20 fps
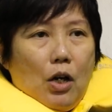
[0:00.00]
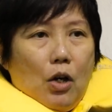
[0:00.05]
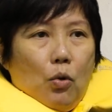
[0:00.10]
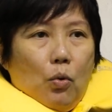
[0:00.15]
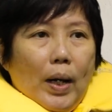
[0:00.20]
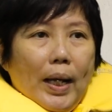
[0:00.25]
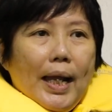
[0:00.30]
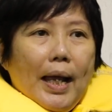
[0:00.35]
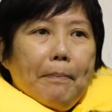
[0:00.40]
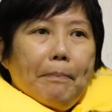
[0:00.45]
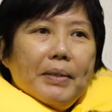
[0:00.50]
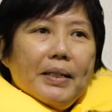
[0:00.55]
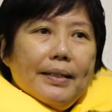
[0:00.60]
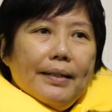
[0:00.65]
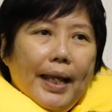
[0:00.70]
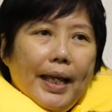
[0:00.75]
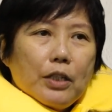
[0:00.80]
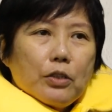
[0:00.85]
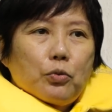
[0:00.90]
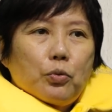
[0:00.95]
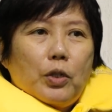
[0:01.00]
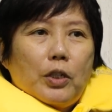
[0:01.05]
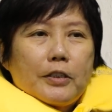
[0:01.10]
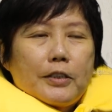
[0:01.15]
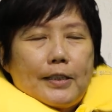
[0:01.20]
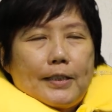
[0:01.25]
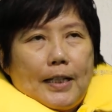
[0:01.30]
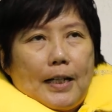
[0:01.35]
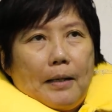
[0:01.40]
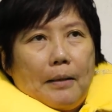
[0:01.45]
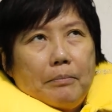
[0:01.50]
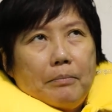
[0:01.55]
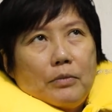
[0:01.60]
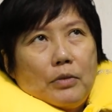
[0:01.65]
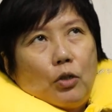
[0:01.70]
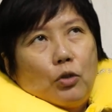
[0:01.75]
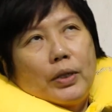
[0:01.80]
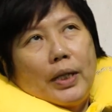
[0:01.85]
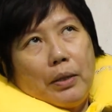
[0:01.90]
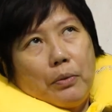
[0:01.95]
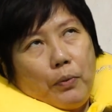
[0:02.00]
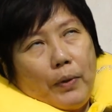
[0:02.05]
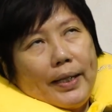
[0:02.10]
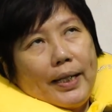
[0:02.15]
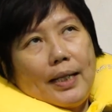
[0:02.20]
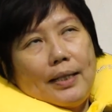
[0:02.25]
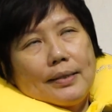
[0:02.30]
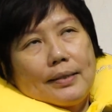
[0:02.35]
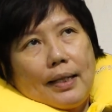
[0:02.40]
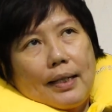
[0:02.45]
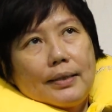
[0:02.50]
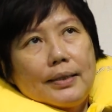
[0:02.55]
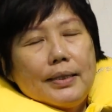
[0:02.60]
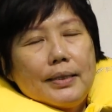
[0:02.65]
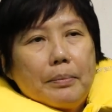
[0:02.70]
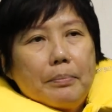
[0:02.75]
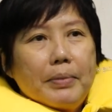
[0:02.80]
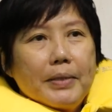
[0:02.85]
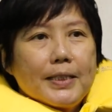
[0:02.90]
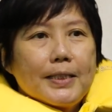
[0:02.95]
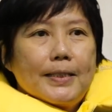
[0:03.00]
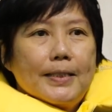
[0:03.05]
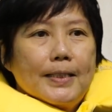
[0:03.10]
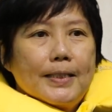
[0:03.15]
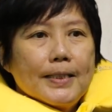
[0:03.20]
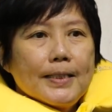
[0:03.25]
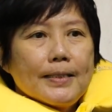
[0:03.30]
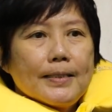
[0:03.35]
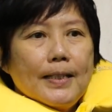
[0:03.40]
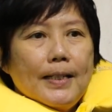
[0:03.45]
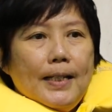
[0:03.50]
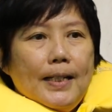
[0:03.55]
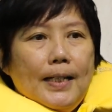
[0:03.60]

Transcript: What happened next was, okay, when I started the business,